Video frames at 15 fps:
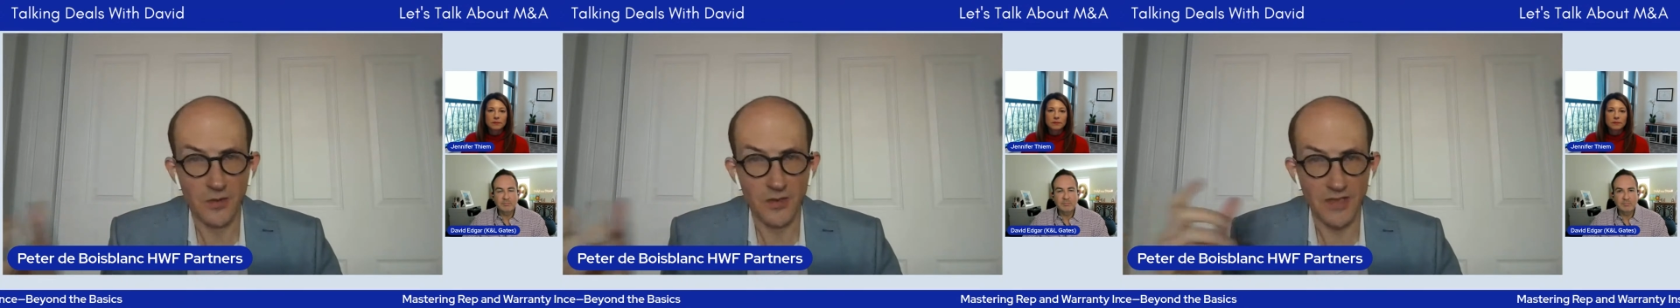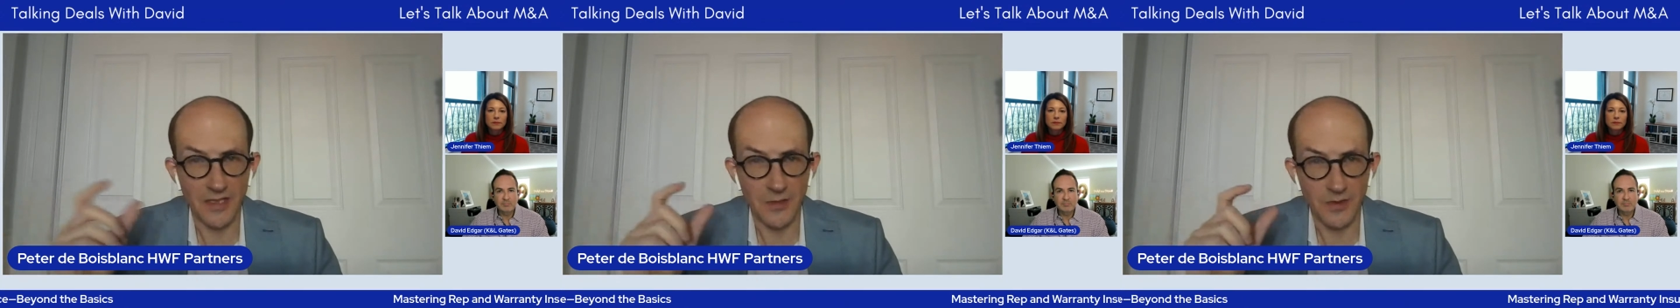
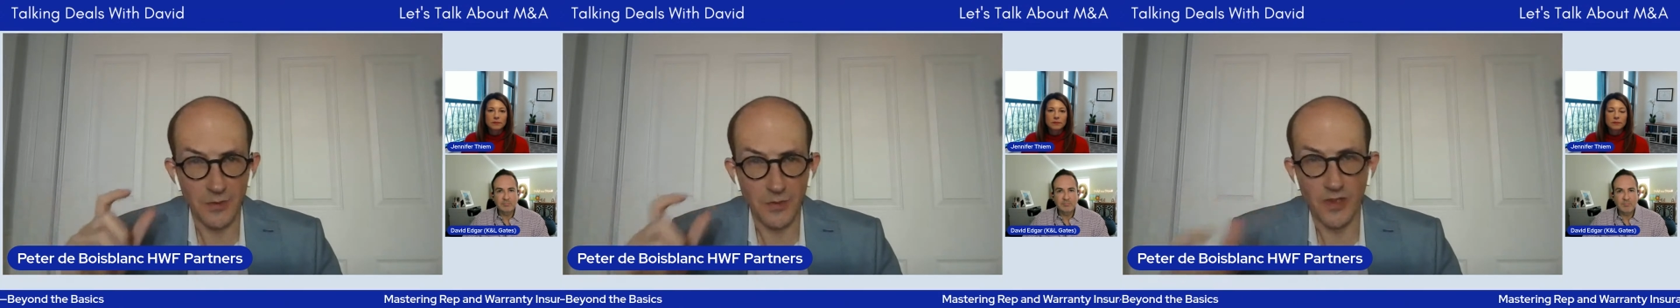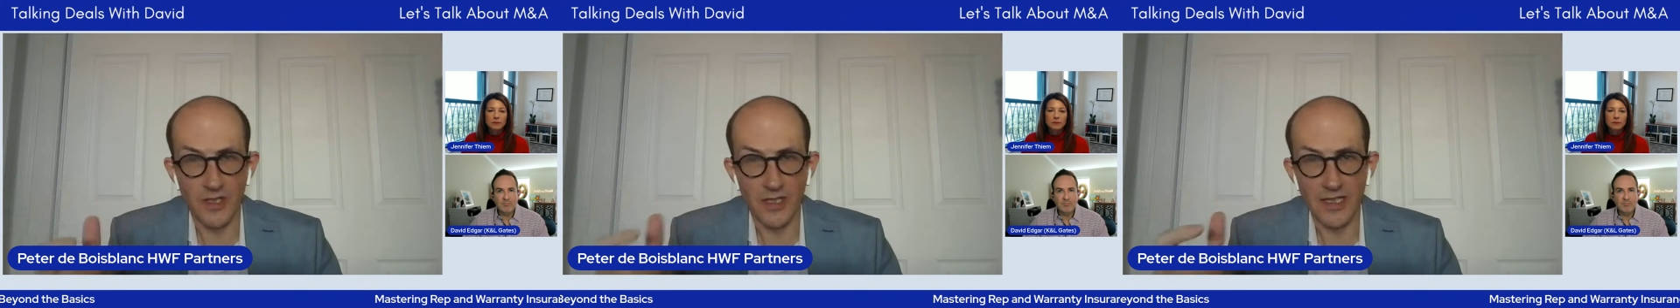So is
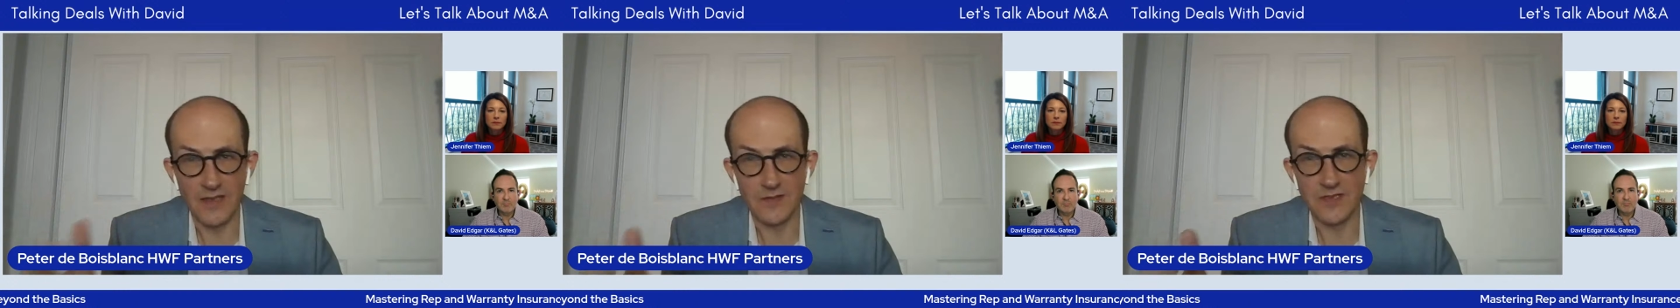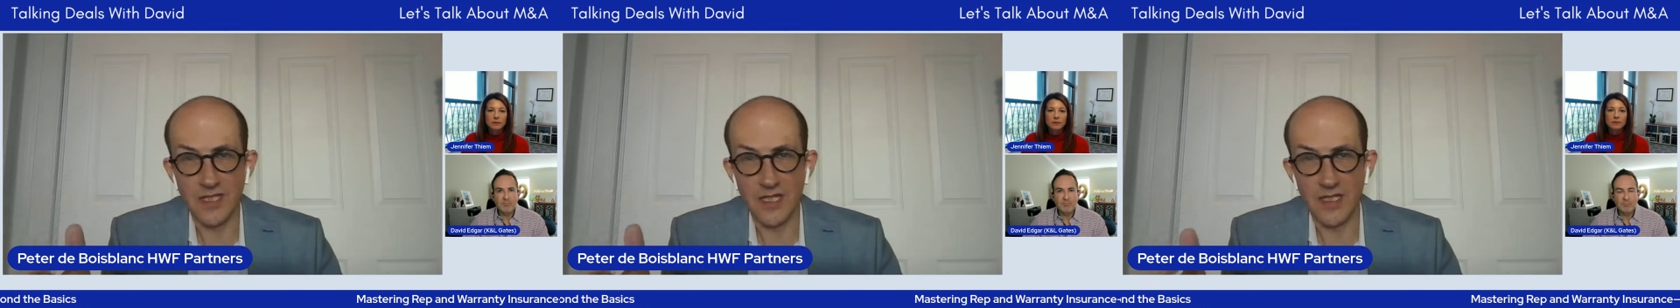anyone really going
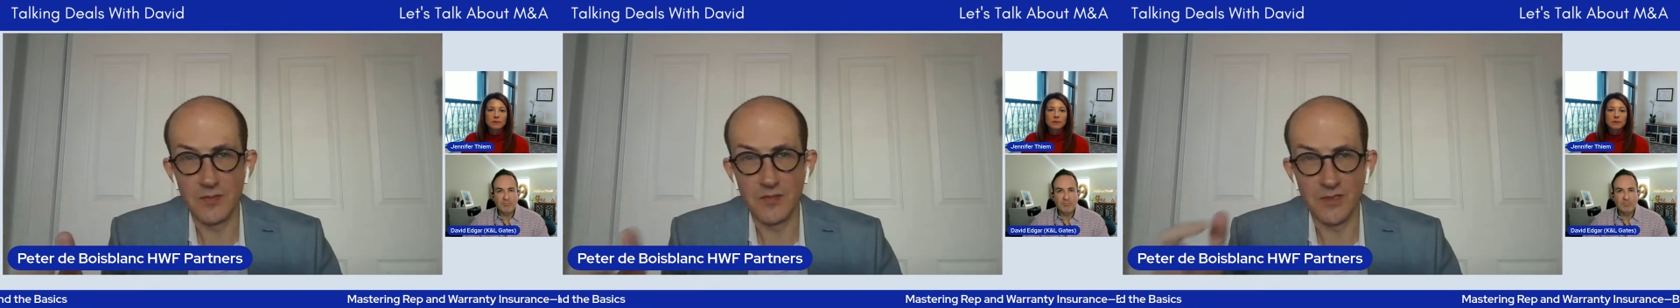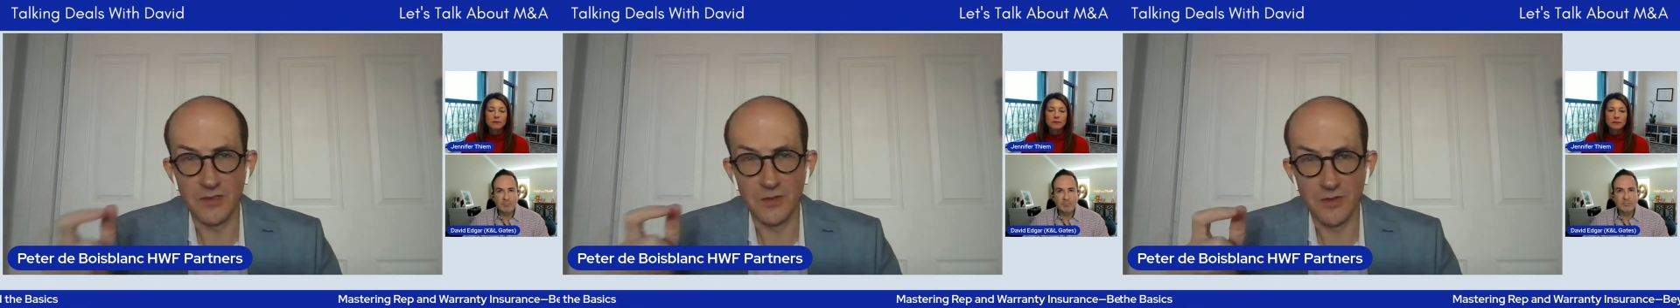to have
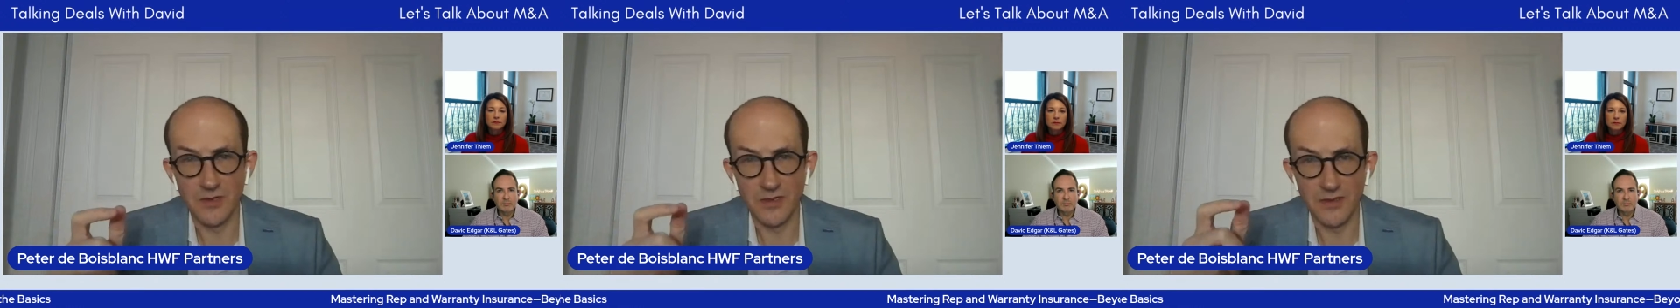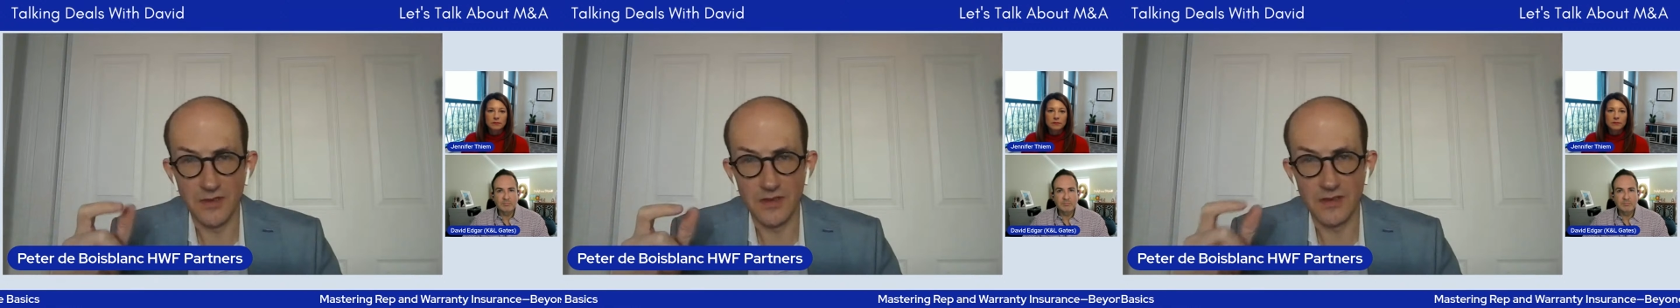time to do
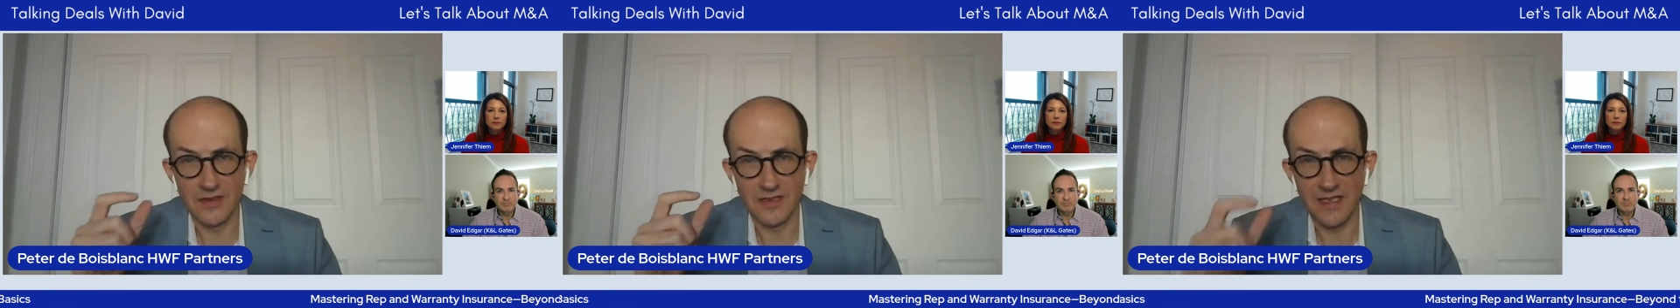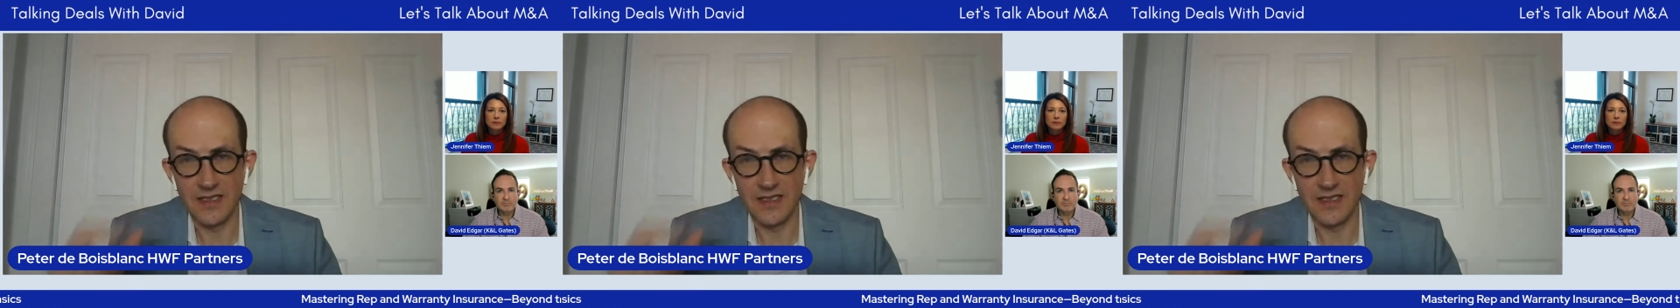the